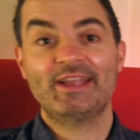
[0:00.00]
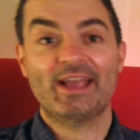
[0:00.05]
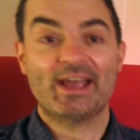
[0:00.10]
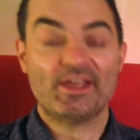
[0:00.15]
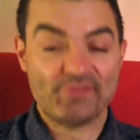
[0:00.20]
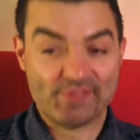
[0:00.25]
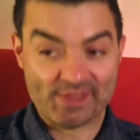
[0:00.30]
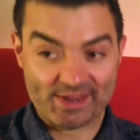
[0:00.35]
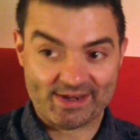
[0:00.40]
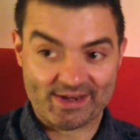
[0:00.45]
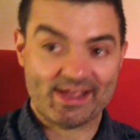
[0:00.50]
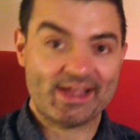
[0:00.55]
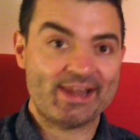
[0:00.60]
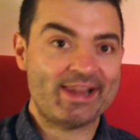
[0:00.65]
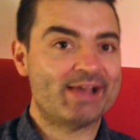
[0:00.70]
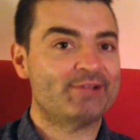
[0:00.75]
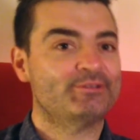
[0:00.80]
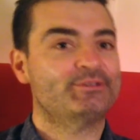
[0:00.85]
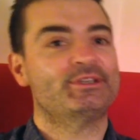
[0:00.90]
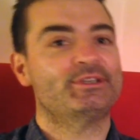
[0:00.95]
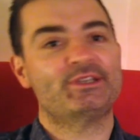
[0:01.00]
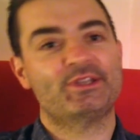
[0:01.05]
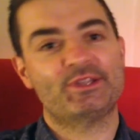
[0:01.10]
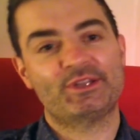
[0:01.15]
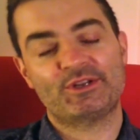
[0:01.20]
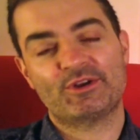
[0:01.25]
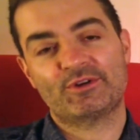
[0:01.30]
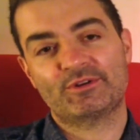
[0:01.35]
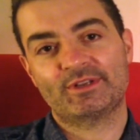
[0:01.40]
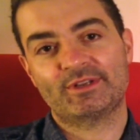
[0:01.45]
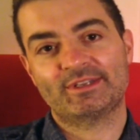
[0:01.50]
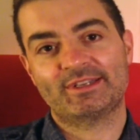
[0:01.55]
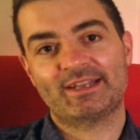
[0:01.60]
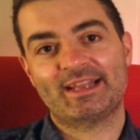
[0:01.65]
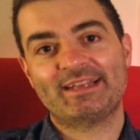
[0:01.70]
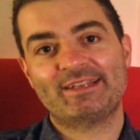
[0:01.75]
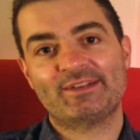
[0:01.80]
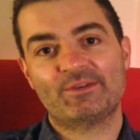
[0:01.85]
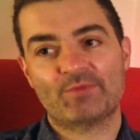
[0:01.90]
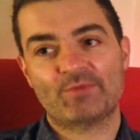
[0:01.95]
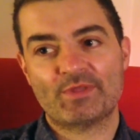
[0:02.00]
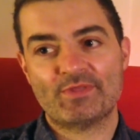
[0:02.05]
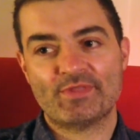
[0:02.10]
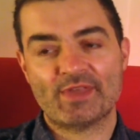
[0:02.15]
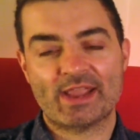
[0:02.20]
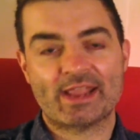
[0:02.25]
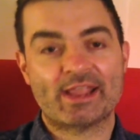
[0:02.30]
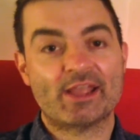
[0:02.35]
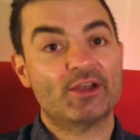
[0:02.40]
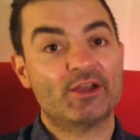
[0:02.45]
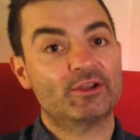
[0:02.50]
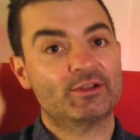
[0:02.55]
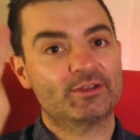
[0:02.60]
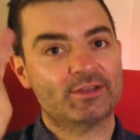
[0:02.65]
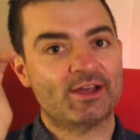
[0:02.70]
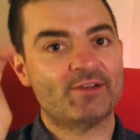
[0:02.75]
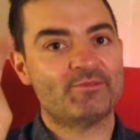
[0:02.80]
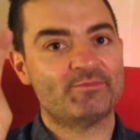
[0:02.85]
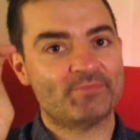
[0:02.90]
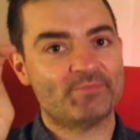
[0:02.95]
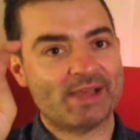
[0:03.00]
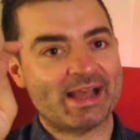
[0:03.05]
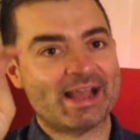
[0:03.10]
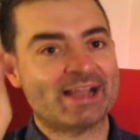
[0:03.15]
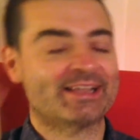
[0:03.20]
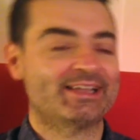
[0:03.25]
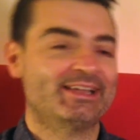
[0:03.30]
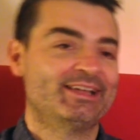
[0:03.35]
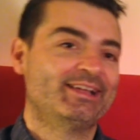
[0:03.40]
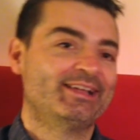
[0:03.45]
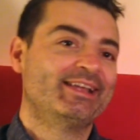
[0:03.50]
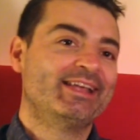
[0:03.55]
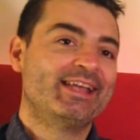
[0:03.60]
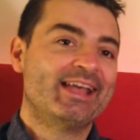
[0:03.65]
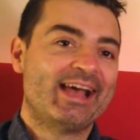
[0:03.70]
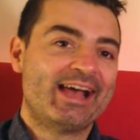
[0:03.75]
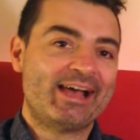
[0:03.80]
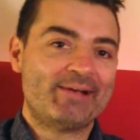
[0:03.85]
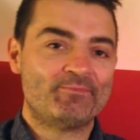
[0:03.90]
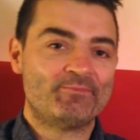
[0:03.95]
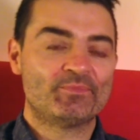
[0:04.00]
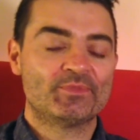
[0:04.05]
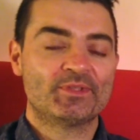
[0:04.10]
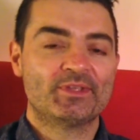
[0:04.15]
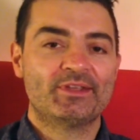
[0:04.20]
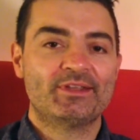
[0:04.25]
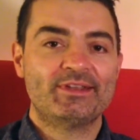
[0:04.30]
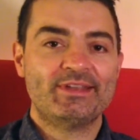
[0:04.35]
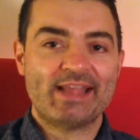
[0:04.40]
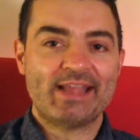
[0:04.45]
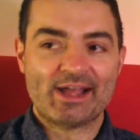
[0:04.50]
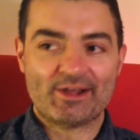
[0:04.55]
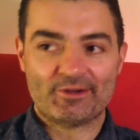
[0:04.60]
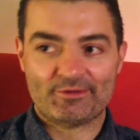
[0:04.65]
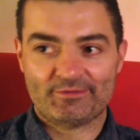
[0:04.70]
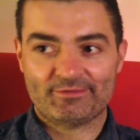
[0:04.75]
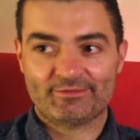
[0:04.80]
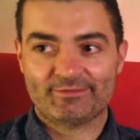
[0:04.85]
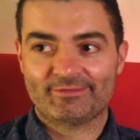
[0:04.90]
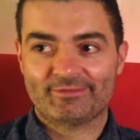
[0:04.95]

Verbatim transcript: and then announce it to the doctors later when they come back. Um, now,